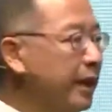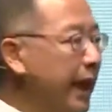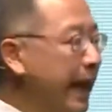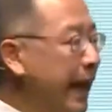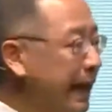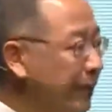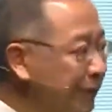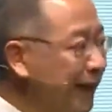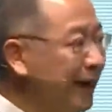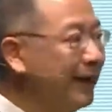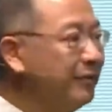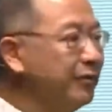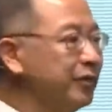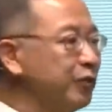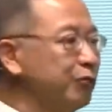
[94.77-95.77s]
and
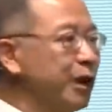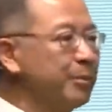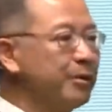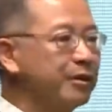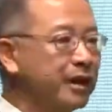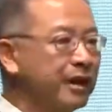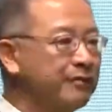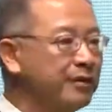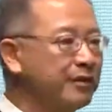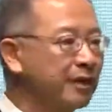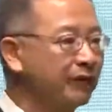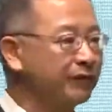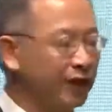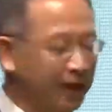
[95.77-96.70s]
then the Rugby Sevens after